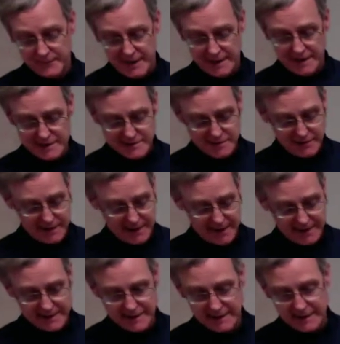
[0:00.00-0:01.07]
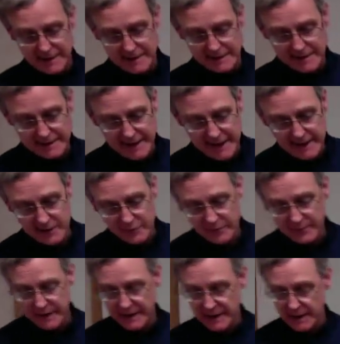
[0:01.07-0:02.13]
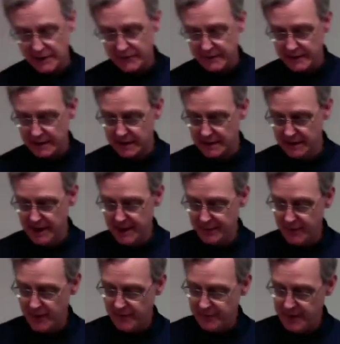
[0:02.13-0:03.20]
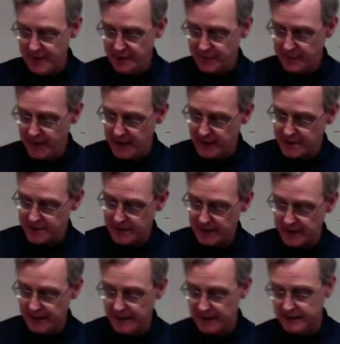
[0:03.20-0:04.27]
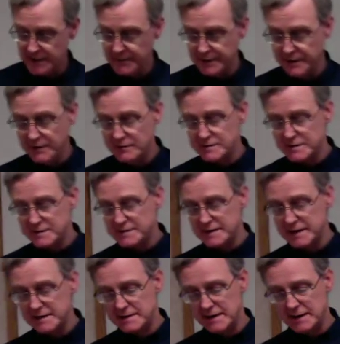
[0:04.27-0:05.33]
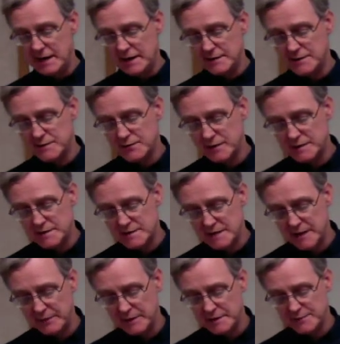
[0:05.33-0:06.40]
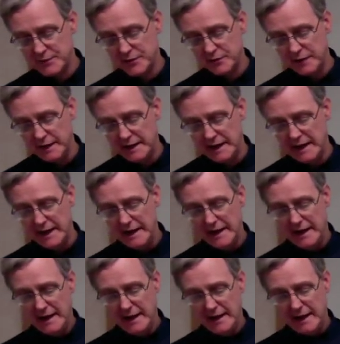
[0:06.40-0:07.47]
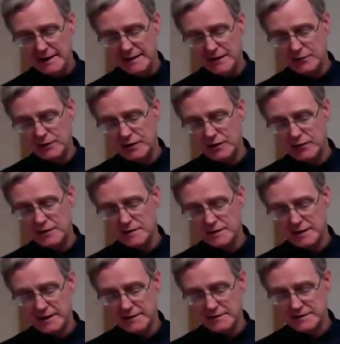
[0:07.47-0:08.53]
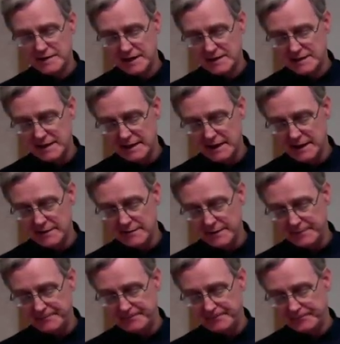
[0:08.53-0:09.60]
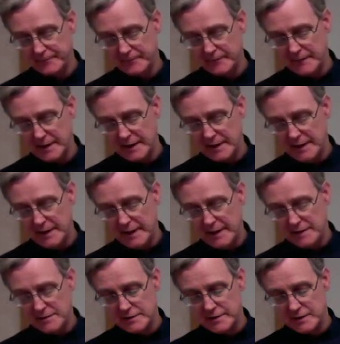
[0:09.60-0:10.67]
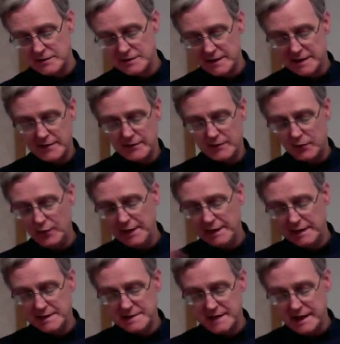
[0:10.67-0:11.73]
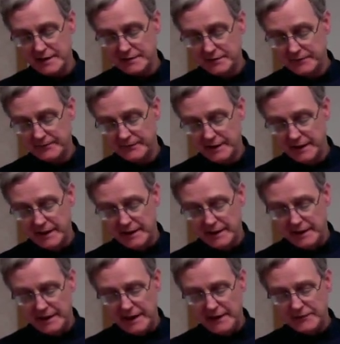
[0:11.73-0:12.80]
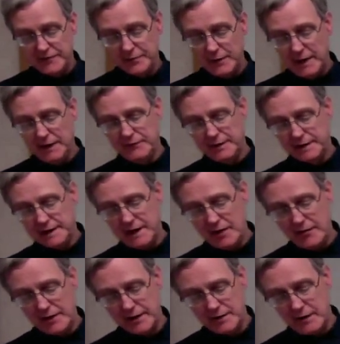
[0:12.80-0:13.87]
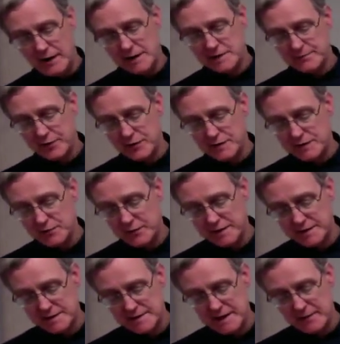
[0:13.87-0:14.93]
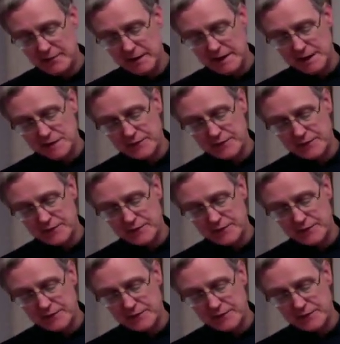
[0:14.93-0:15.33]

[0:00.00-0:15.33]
And let's look at the data we're being given. The Klapoff Manufacturing Company uses 1,600 switch assemblies per week and then reorders another 1,600. So there's a weekly cycle. If the relevant carrying cost per switch assembly is